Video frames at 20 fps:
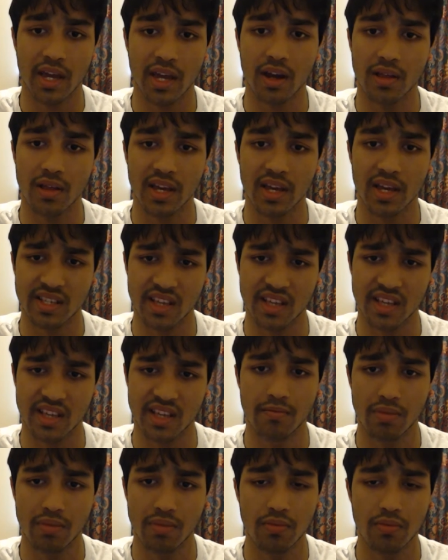like 7
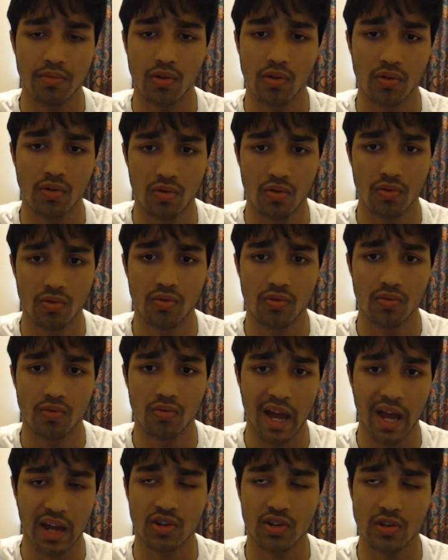people who
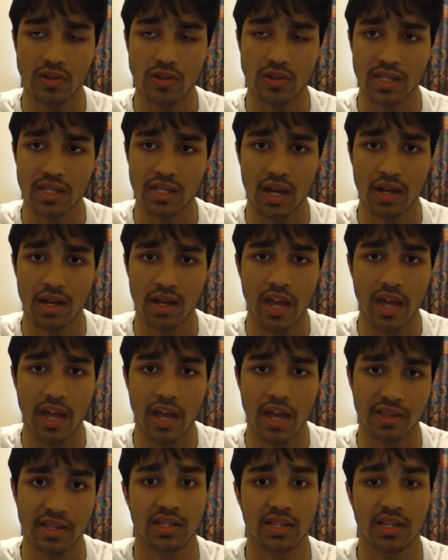actually said, yeah,
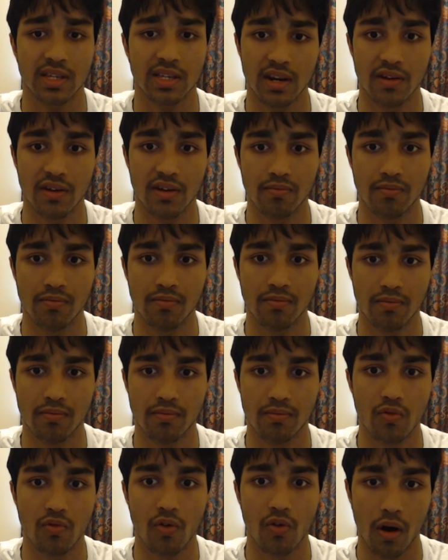this is kind of
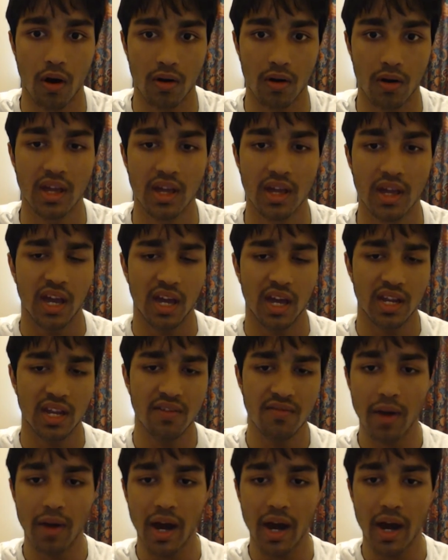wrong. And
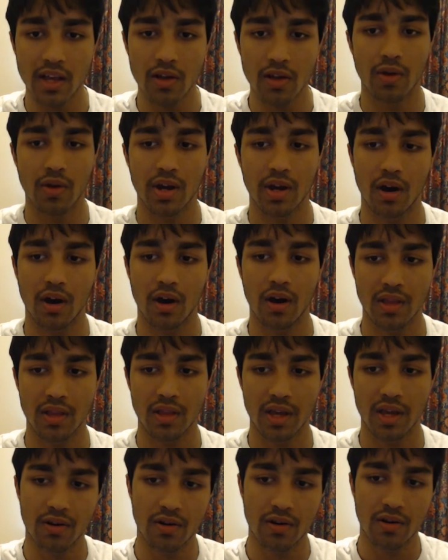even Michael went on
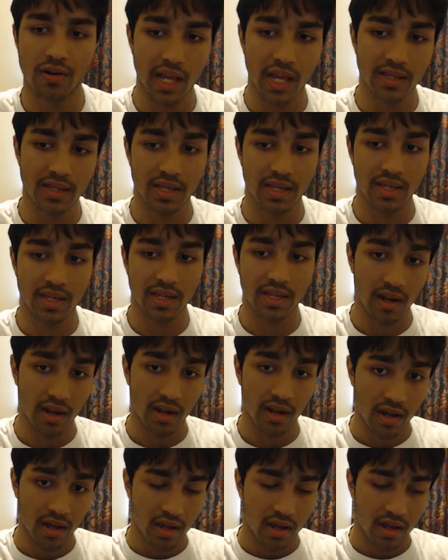later and said,
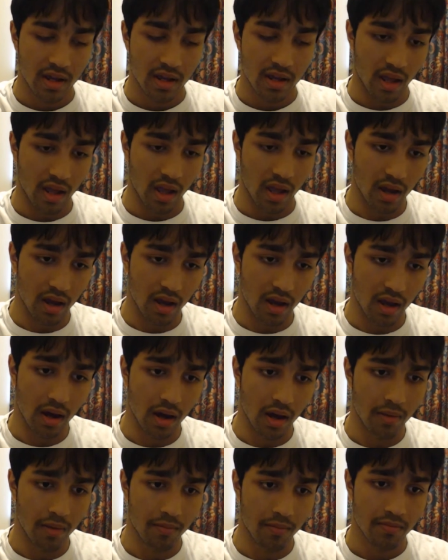
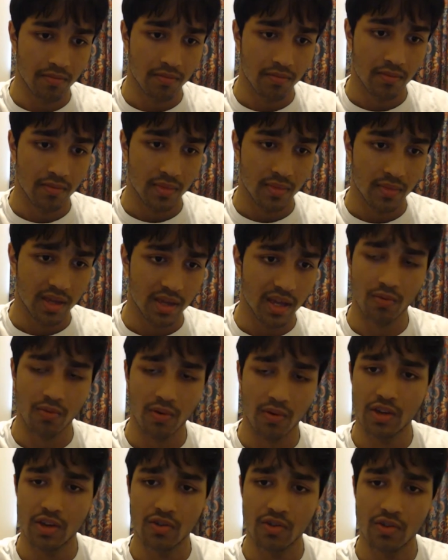um, yeah, the
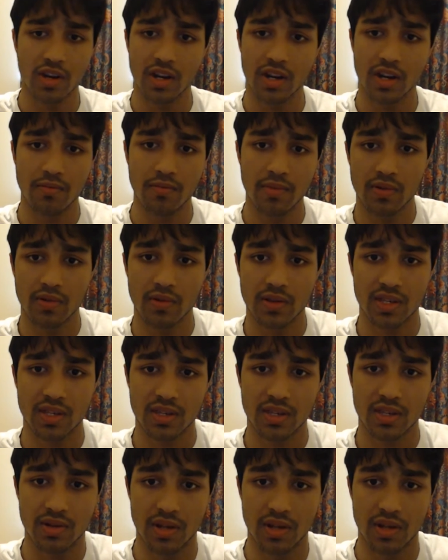way you treated me
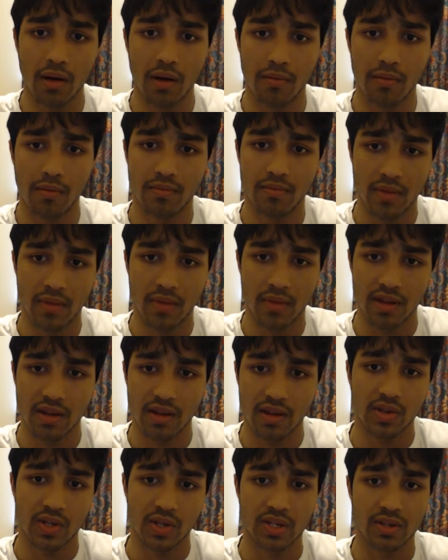was dumb and it
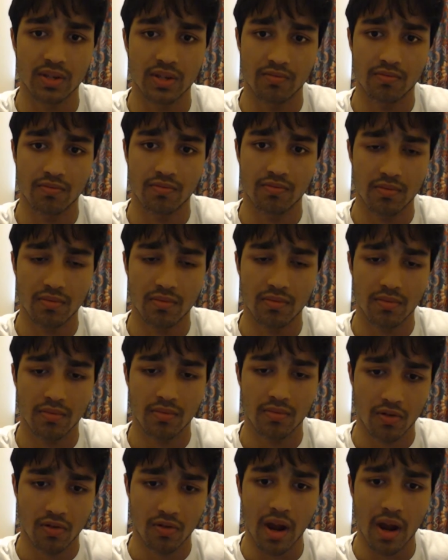was
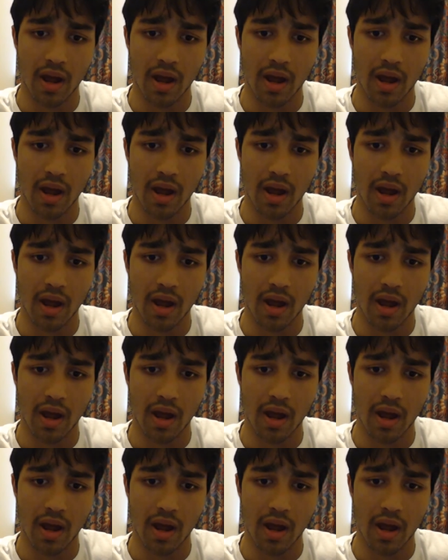crap,